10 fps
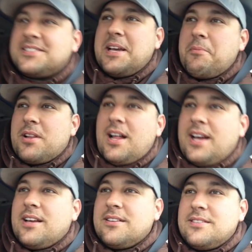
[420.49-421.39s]
same
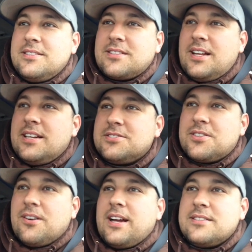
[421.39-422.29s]
client, these clients are
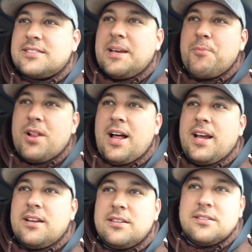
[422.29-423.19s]
great, same
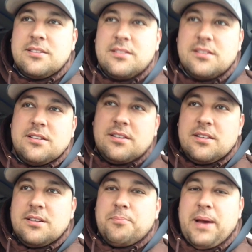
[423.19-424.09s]
client,
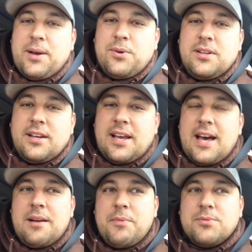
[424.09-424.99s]
back when the
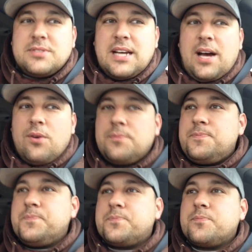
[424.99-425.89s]
economy was down,
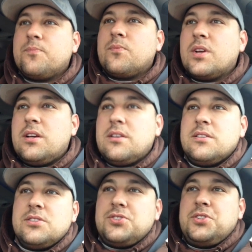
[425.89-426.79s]

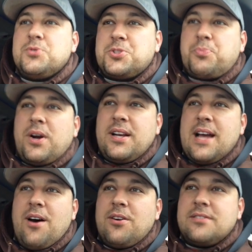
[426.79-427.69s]
she was spreading
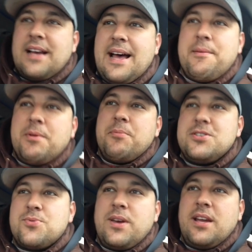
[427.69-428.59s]
out her time in
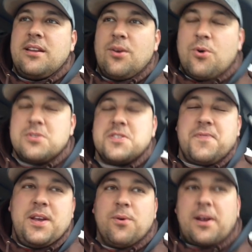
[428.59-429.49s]
between, and the horses'
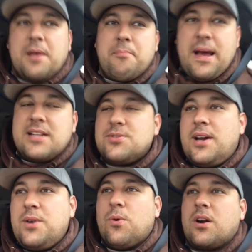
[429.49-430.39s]
feet were getting bad, so
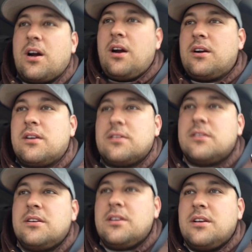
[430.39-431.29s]
I had to work harder.
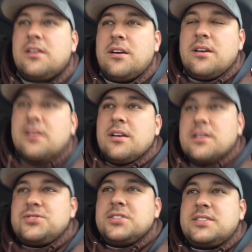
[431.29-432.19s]

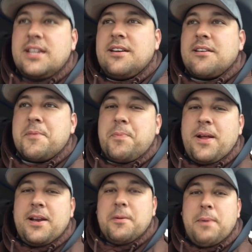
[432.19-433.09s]
And she's sitting there
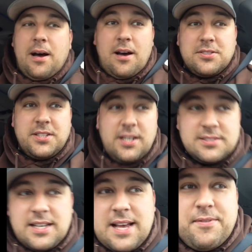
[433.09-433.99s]
complaining about how she
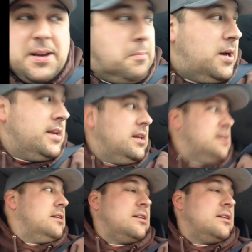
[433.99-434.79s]
doesn't have any money,